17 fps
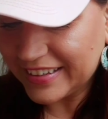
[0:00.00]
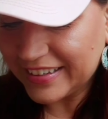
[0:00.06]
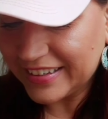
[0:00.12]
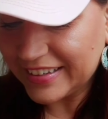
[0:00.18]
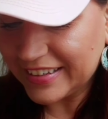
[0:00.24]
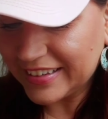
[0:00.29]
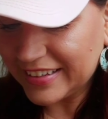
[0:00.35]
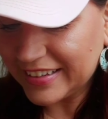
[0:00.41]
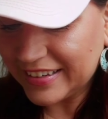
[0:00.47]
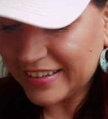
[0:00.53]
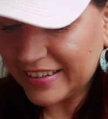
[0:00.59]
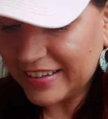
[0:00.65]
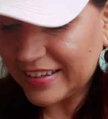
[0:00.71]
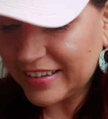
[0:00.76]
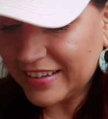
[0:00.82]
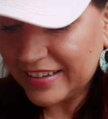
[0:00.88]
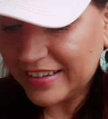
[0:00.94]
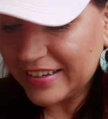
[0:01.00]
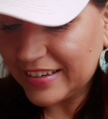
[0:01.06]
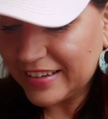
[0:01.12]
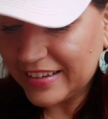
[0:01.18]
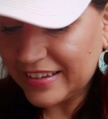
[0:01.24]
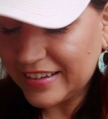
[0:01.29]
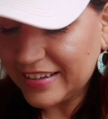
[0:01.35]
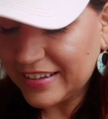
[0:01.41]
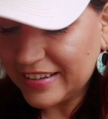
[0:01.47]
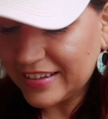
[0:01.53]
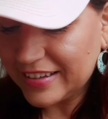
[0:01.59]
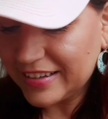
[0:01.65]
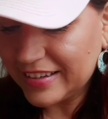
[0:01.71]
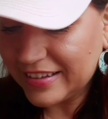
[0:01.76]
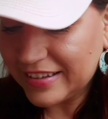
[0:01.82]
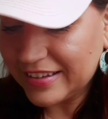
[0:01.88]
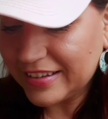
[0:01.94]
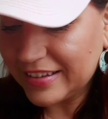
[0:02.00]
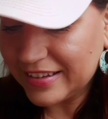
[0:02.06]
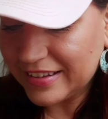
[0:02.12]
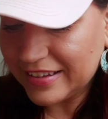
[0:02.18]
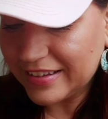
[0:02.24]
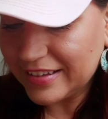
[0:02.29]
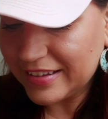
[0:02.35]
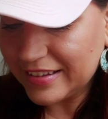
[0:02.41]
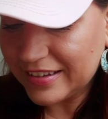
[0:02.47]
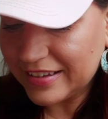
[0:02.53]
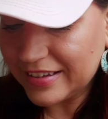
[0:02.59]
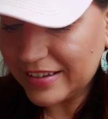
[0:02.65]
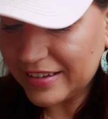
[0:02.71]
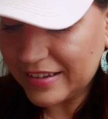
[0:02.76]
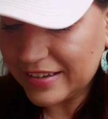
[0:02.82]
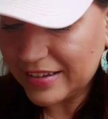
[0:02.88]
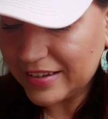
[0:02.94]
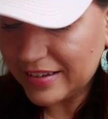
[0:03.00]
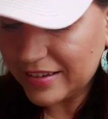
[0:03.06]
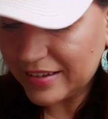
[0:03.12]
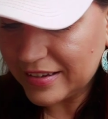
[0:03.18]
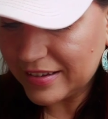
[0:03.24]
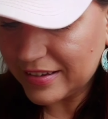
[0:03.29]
No one is speaking in this clip.